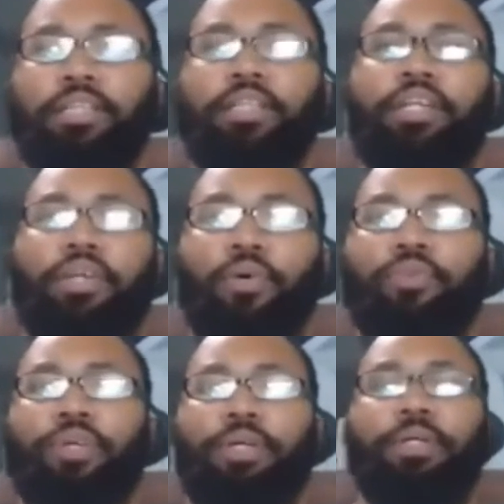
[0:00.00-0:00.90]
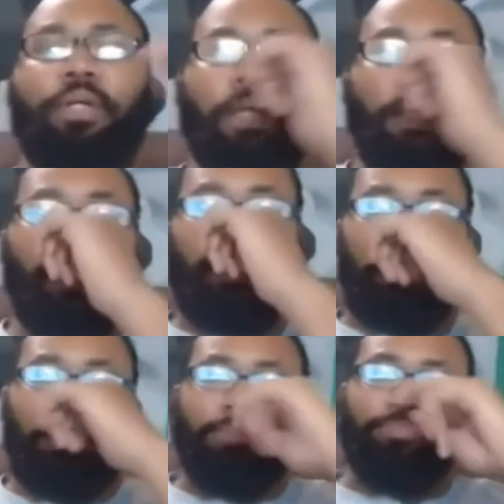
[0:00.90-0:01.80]
like Kent Hovind,
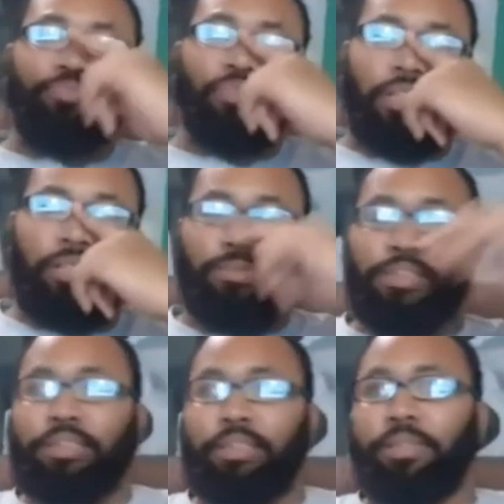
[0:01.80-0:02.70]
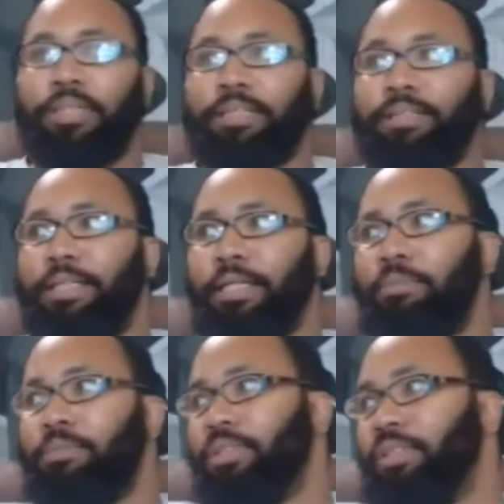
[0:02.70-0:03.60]
um, what's the other guy's
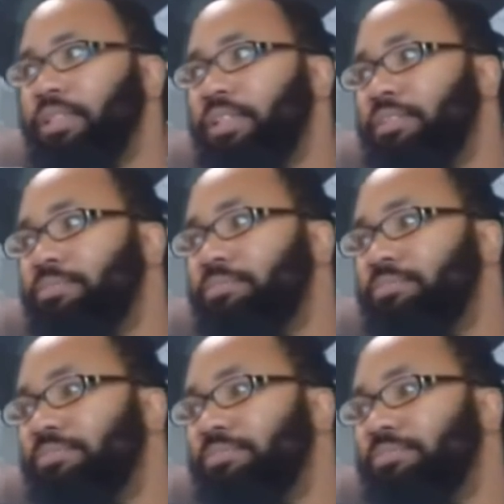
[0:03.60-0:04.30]
name? Uh,